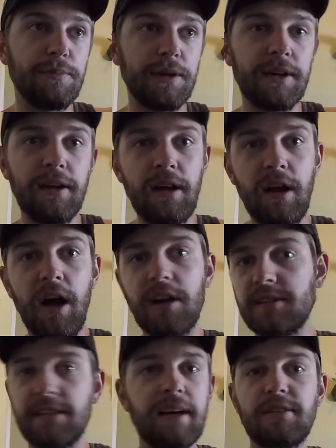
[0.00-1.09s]
But
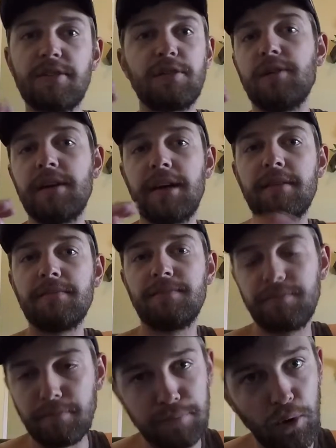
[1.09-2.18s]
honestly, I could throw it at
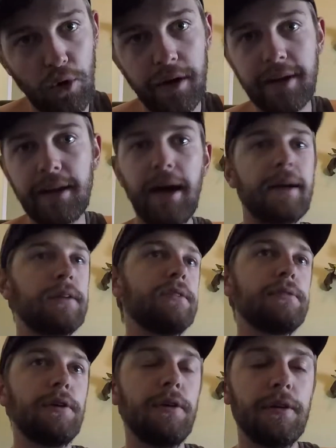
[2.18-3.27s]
Boyd, I could
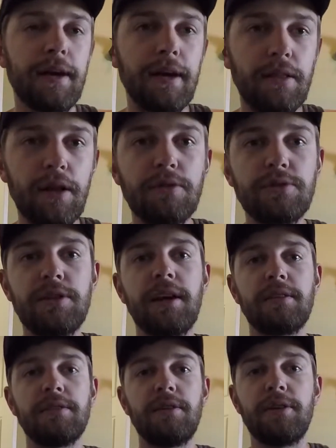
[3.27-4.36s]
throw it at Lone Tree, I
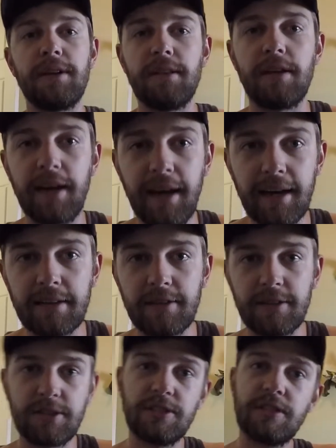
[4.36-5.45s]
could throw it at Lon Haggler.
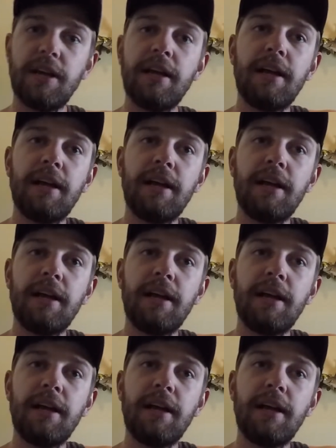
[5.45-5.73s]
It's just,